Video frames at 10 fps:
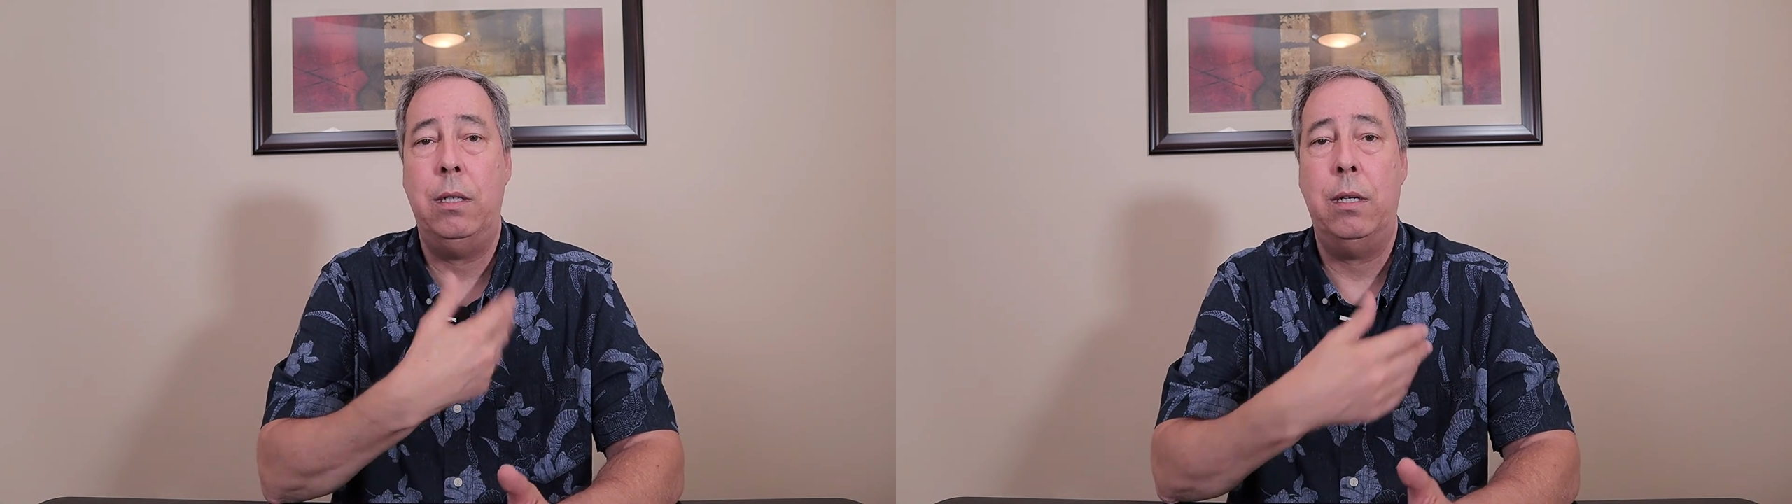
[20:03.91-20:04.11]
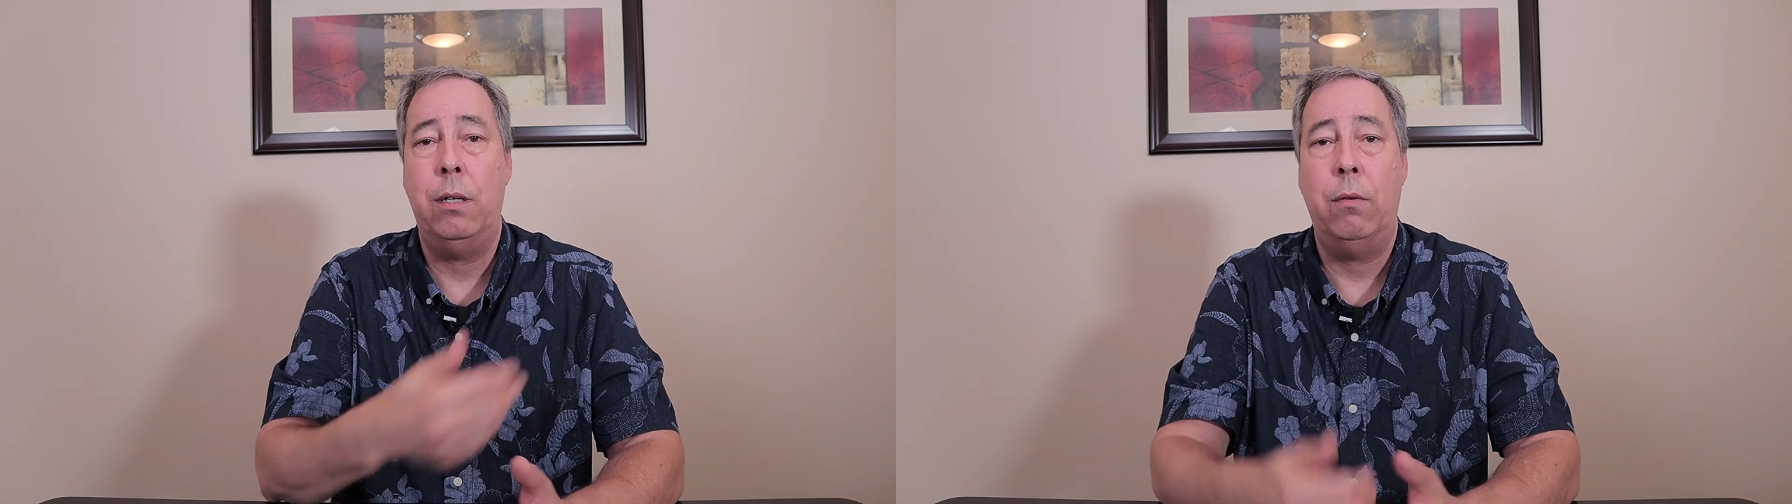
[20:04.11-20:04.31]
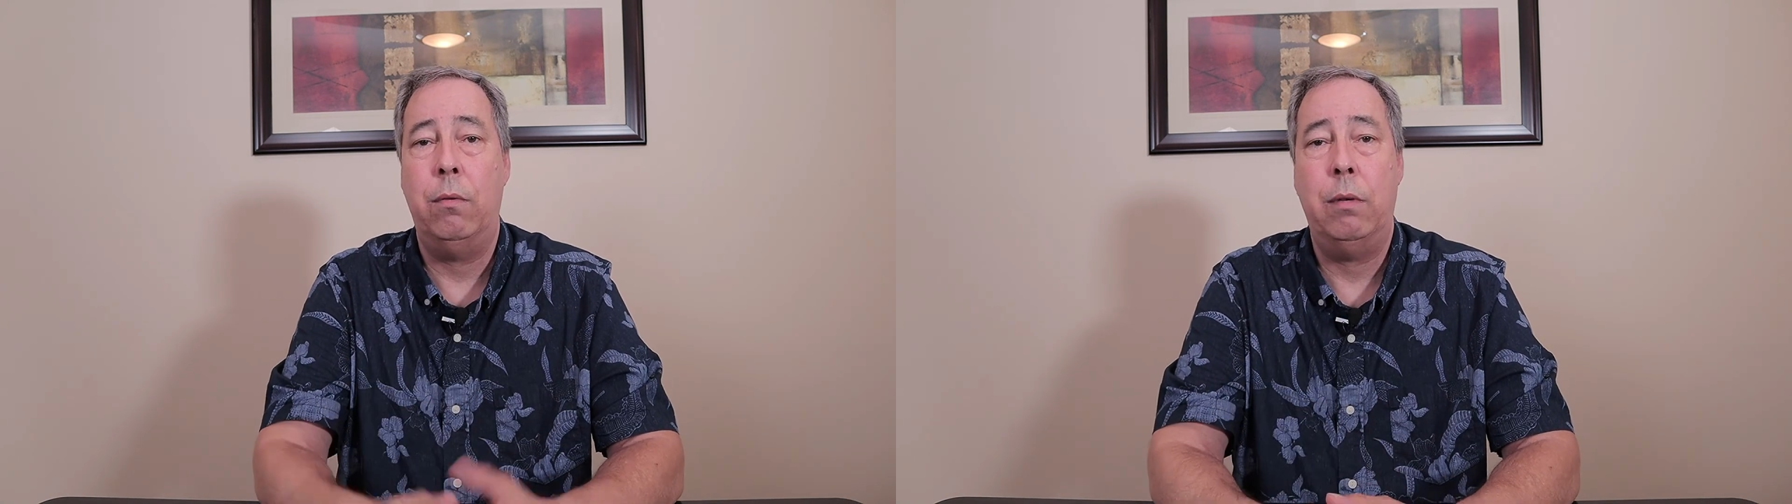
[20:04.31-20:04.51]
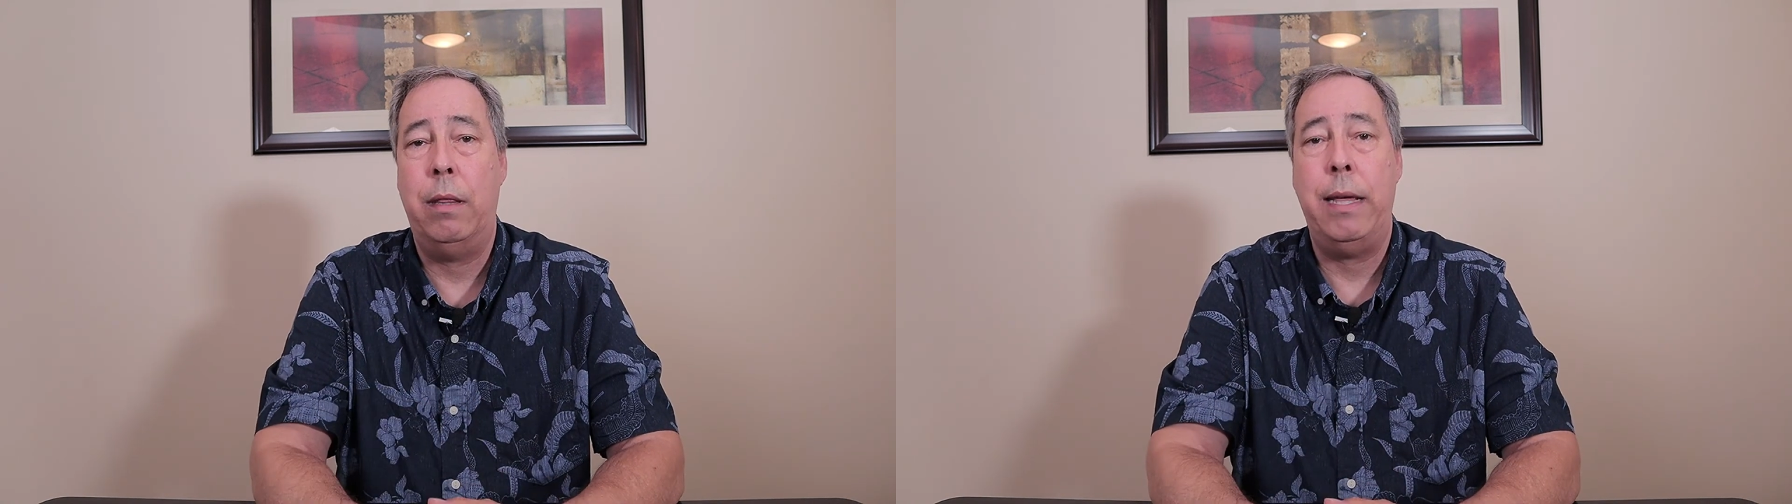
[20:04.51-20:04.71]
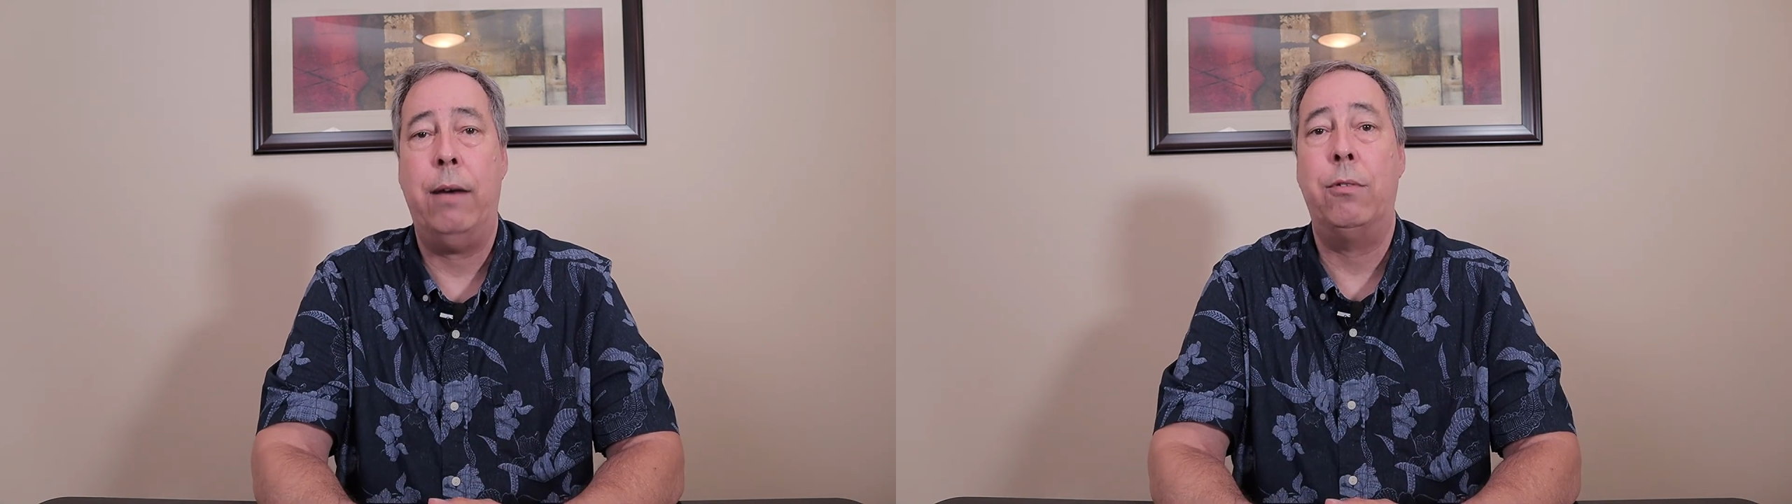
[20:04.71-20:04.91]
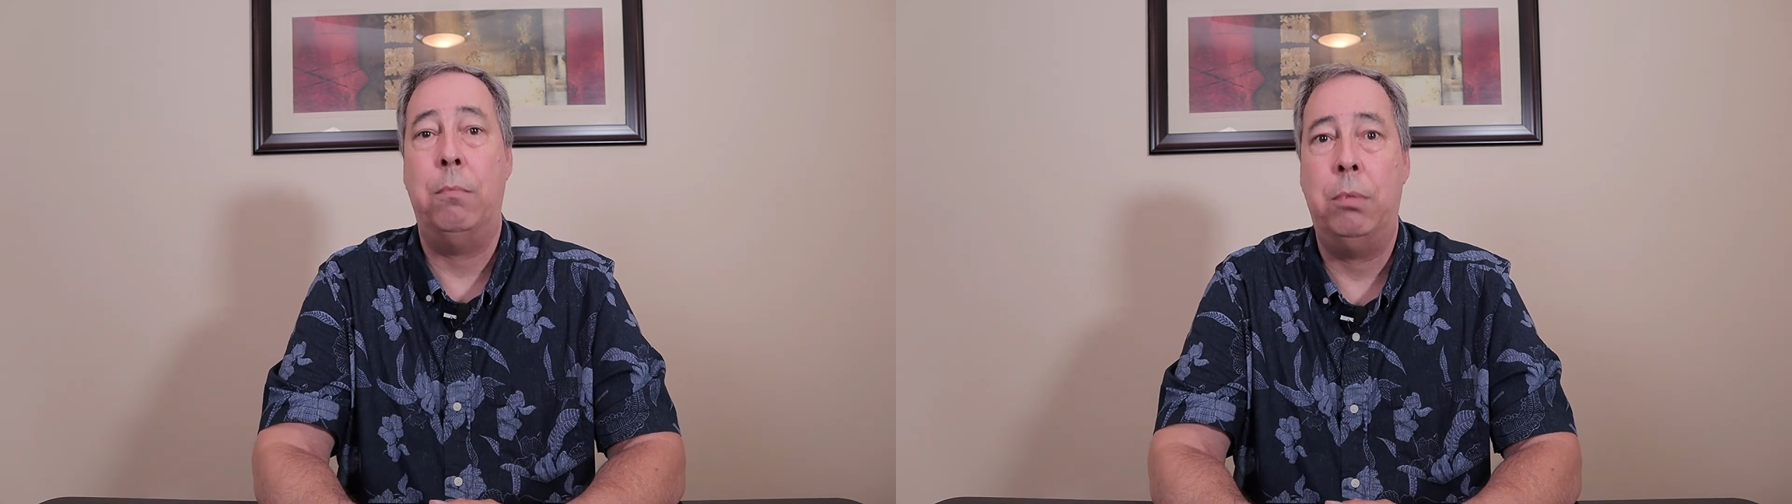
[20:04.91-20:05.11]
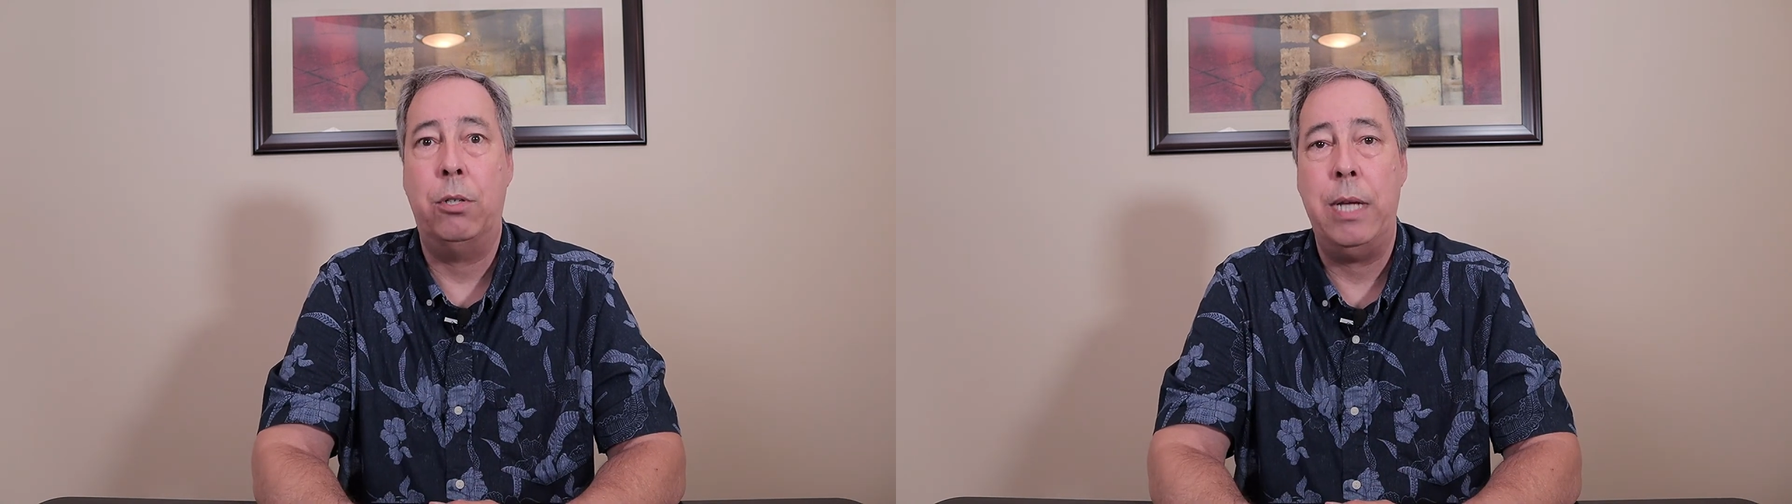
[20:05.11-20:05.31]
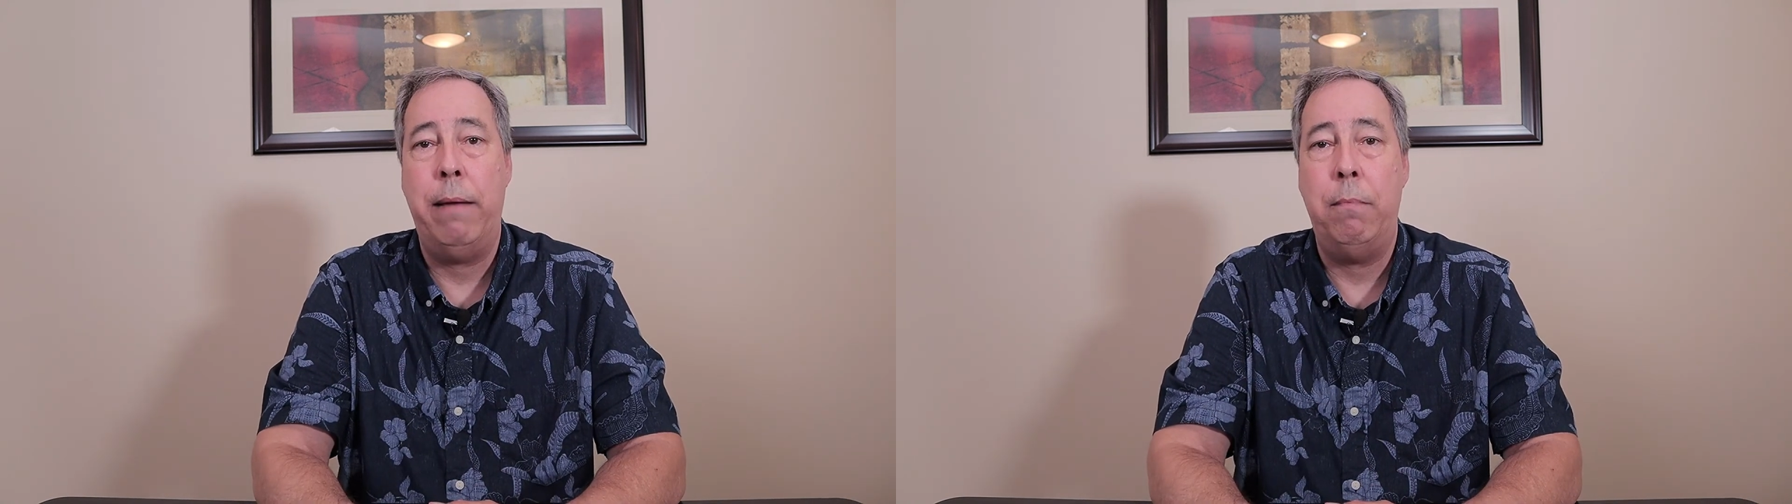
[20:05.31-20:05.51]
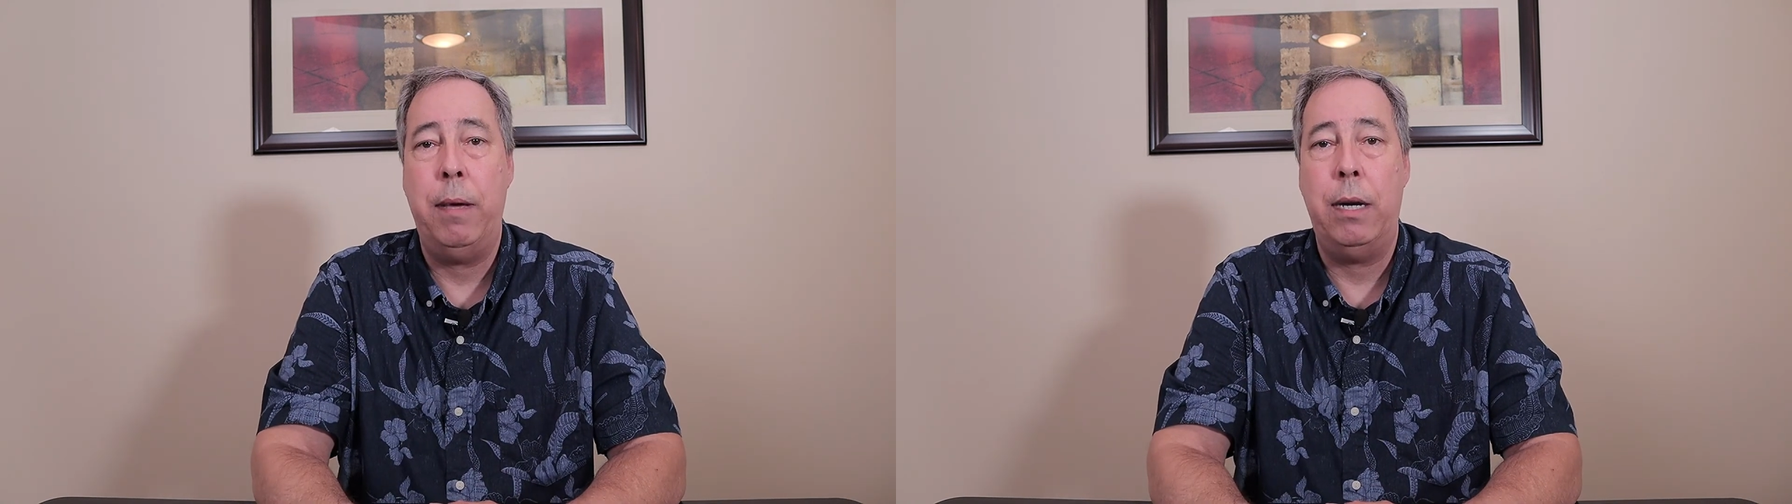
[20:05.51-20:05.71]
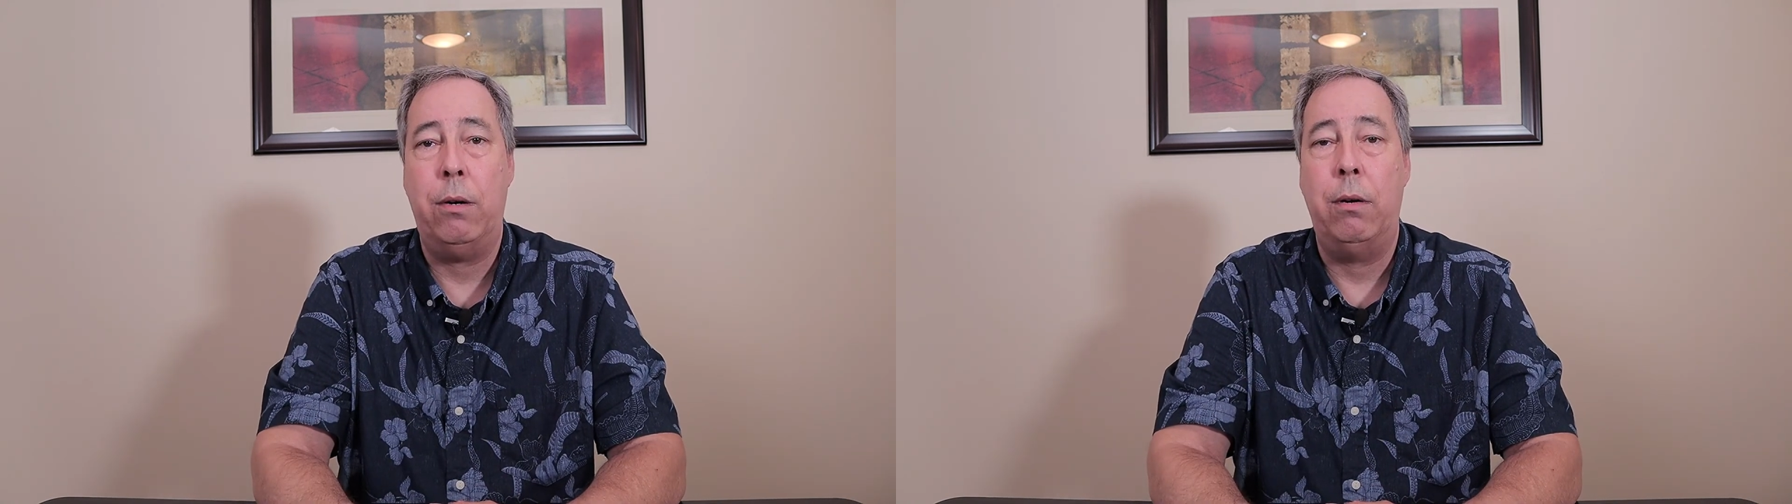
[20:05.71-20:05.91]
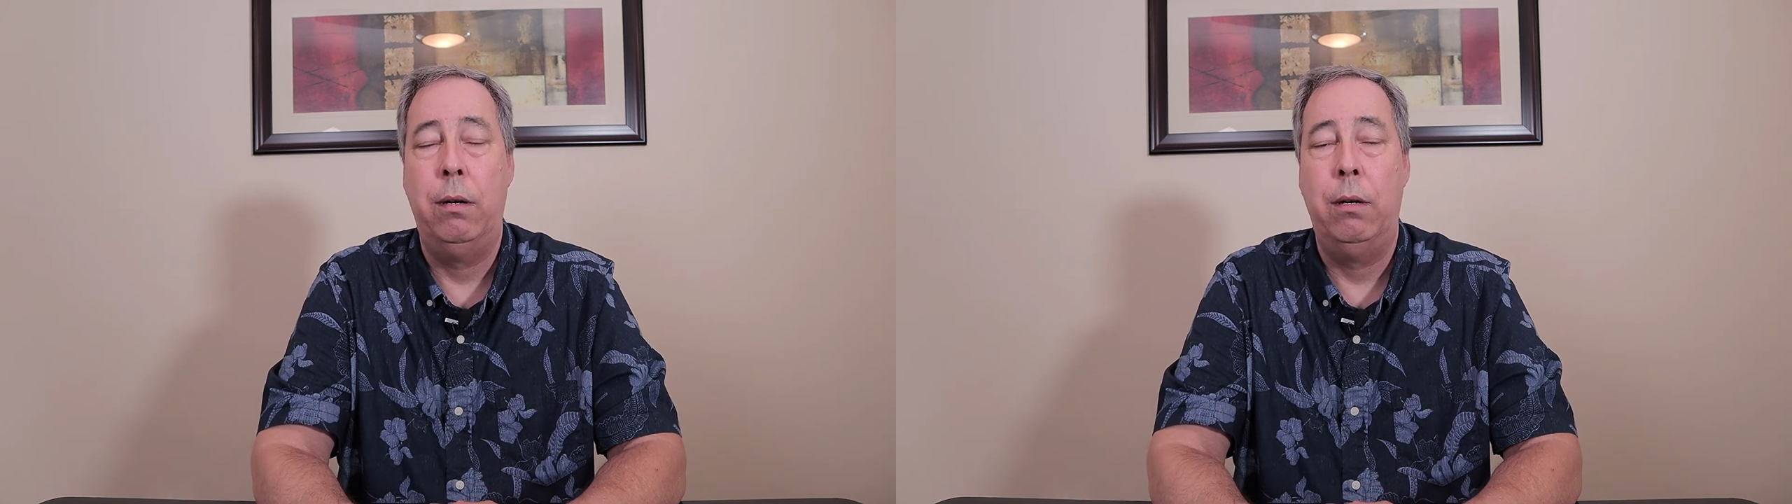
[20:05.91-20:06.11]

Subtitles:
1,000% better.